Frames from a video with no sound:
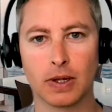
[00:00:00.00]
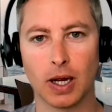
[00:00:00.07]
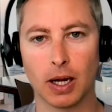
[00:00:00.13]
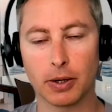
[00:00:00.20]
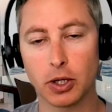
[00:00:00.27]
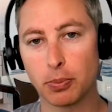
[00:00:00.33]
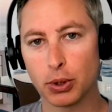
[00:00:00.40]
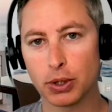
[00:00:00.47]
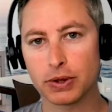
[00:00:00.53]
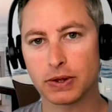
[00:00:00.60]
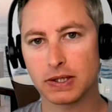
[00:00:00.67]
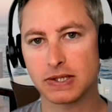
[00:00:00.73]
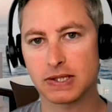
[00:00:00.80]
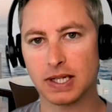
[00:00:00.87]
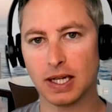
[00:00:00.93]
I'm going to put
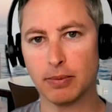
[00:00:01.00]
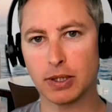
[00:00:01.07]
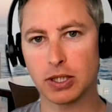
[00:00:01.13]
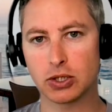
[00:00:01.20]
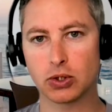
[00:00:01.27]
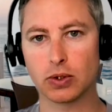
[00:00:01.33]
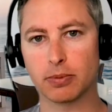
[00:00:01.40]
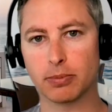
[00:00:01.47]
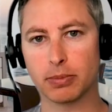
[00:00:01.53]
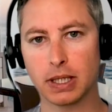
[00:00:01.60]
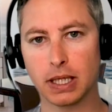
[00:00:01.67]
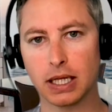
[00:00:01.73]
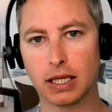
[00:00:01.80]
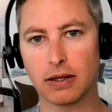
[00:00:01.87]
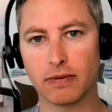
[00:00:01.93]
this same intro at the
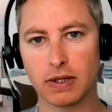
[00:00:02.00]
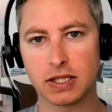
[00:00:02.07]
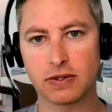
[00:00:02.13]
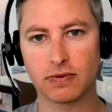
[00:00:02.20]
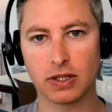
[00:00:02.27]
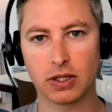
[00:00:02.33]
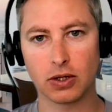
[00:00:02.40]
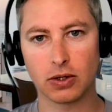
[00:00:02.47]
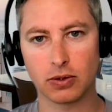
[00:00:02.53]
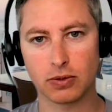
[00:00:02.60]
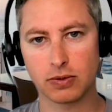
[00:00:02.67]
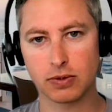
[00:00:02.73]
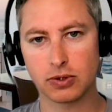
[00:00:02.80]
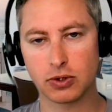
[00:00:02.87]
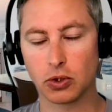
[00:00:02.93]
beginning of each
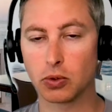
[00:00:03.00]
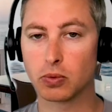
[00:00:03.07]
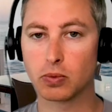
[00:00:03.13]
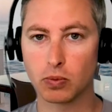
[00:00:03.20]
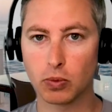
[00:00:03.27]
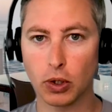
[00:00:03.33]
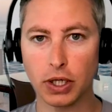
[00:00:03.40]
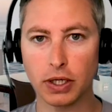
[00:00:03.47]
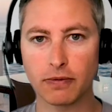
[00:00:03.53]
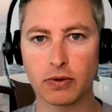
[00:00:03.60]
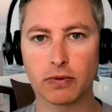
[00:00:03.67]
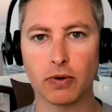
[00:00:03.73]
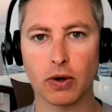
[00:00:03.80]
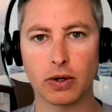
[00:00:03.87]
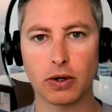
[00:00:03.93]
video. So one, if
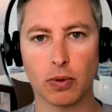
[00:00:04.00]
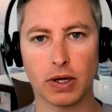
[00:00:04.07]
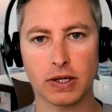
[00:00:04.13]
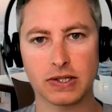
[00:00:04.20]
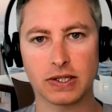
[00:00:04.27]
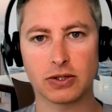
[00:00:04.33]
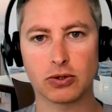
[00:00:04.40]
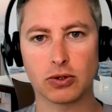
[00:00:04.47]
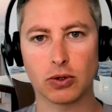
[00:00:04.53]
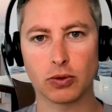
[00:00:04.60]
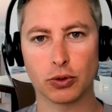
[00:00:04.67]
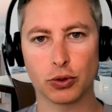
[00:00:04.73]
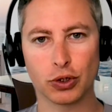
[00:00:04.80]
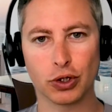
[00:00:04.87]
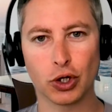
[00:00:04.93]
you've already watched the intro,
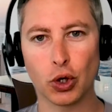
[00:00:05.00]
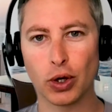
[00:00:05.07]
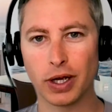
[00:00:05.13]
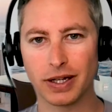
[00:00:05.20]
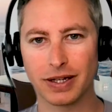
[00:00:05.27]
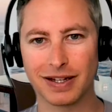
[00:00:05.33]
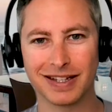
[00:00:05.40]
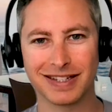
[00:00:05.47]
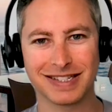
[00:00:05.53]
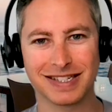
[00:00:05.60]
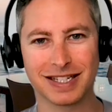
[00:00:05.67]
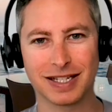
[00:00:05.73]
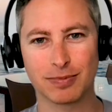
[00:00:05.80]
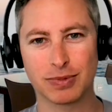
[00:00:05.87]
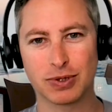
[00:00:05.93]
you can go ahead and
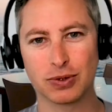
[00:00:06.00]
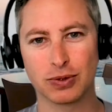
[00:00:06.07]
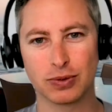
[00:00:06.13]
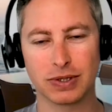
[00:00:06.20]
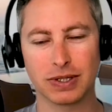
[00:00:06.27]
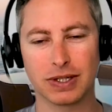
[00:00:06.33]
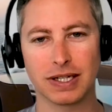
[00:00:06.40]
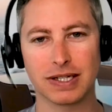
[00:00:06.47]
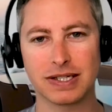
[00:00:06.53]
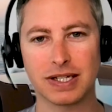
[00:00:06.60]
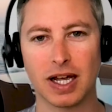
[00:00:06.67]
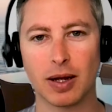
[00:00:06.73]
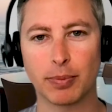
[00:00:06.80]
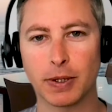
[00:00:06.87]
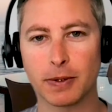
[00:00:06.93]
skip to today's
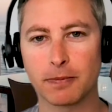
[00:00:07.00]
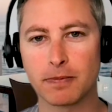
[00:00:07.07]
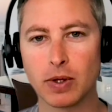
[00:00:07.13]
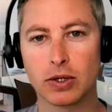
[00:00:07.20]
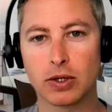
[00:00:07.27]
topic.